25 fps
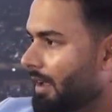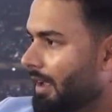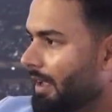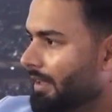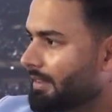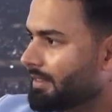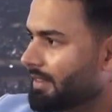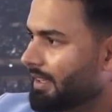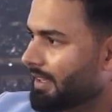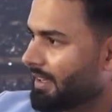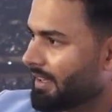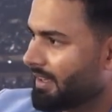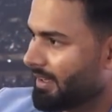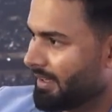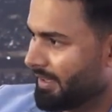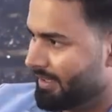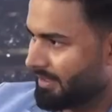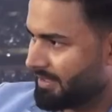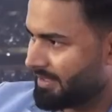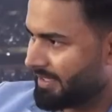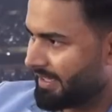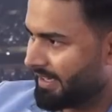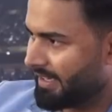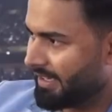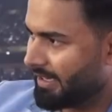I think
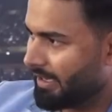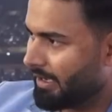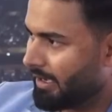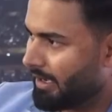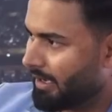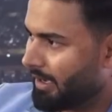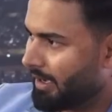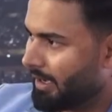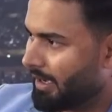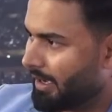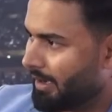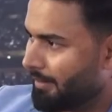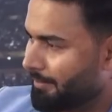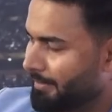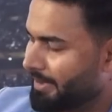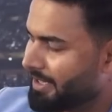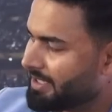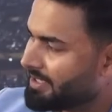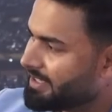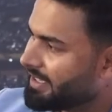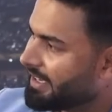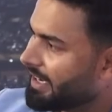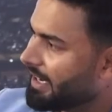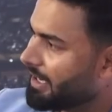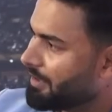it's an
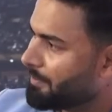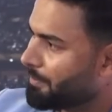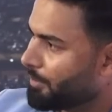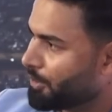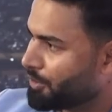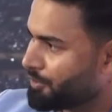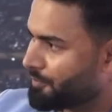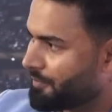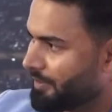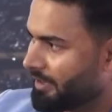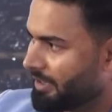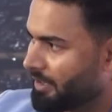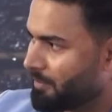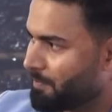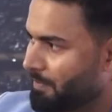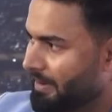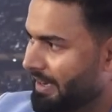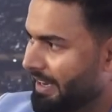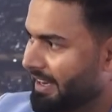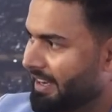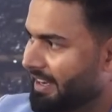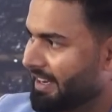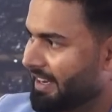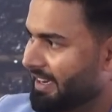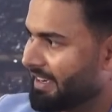amazing atmosphere
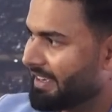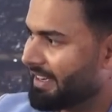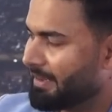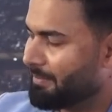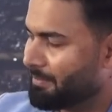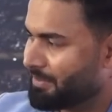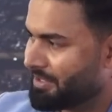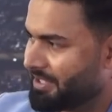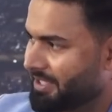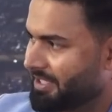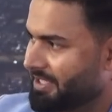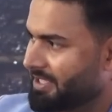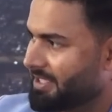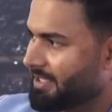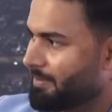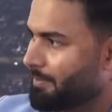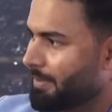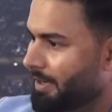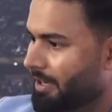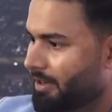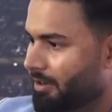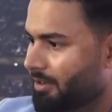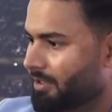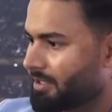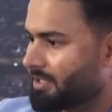playing at M C G,
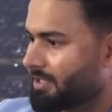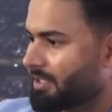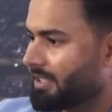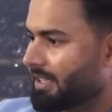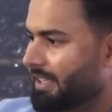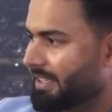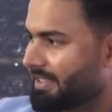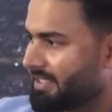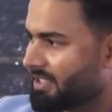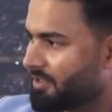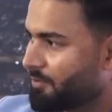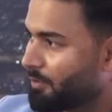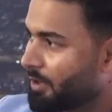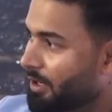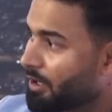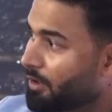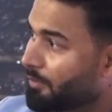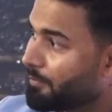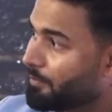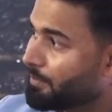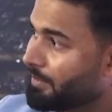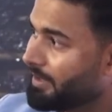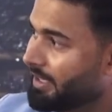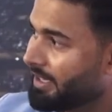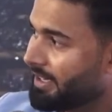because it's one
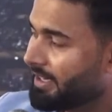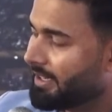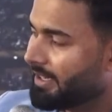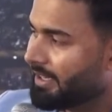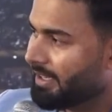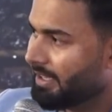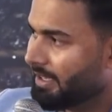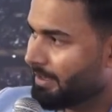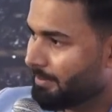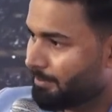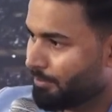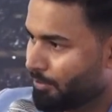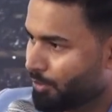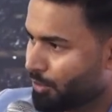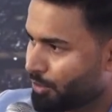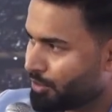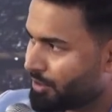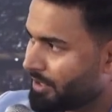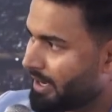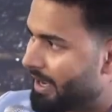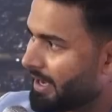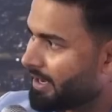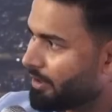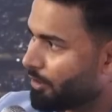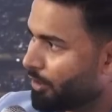of the most
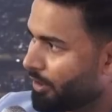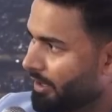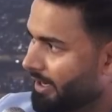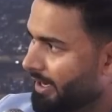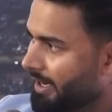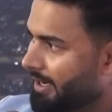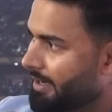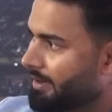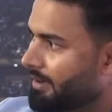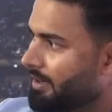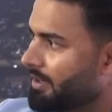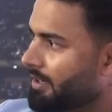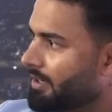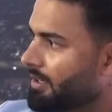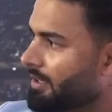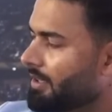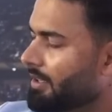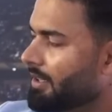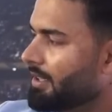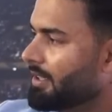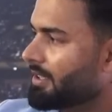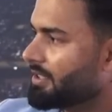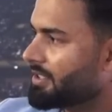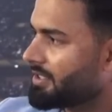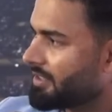iconic
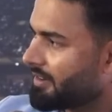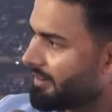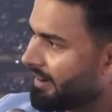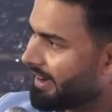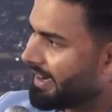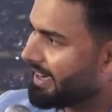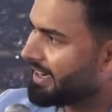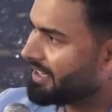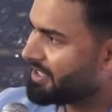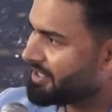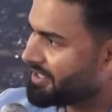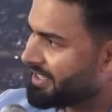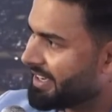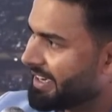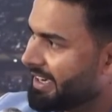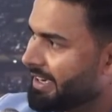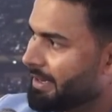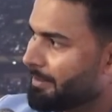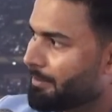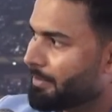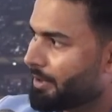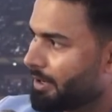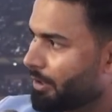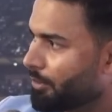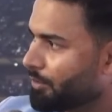cricket
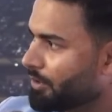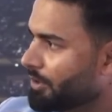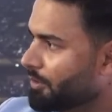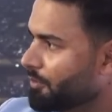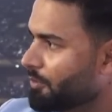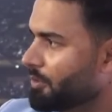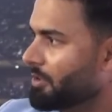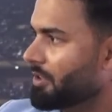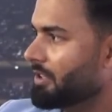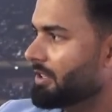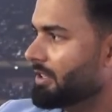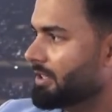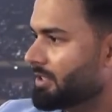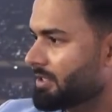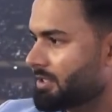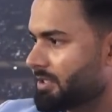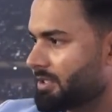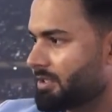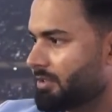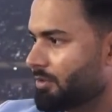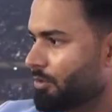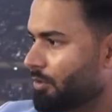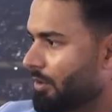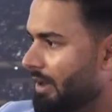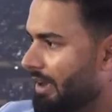stadium around the world.
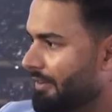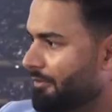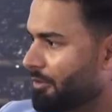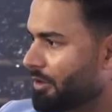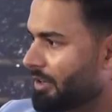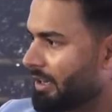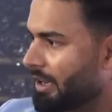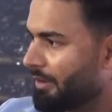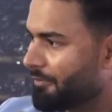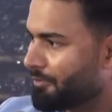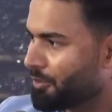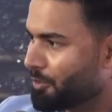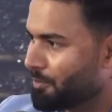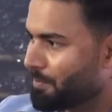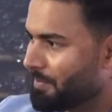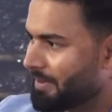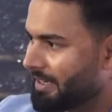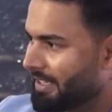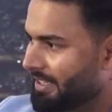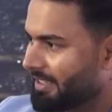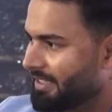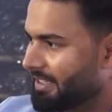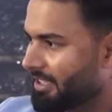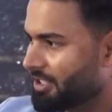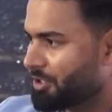So I would love to
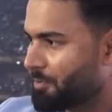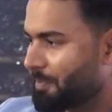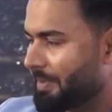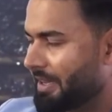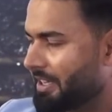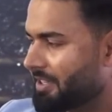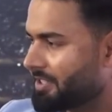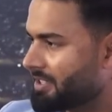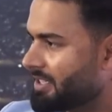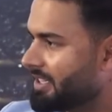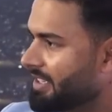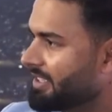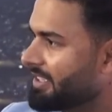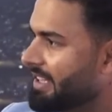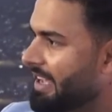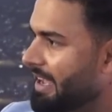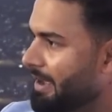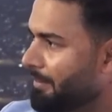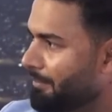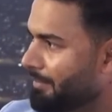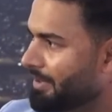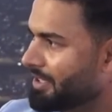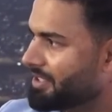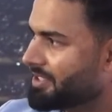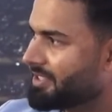play there, especially the
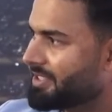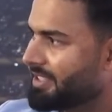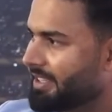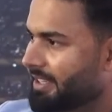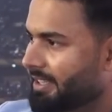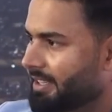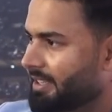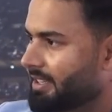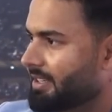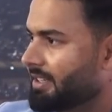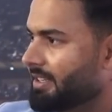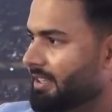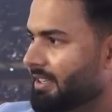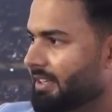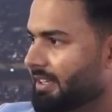ambience there.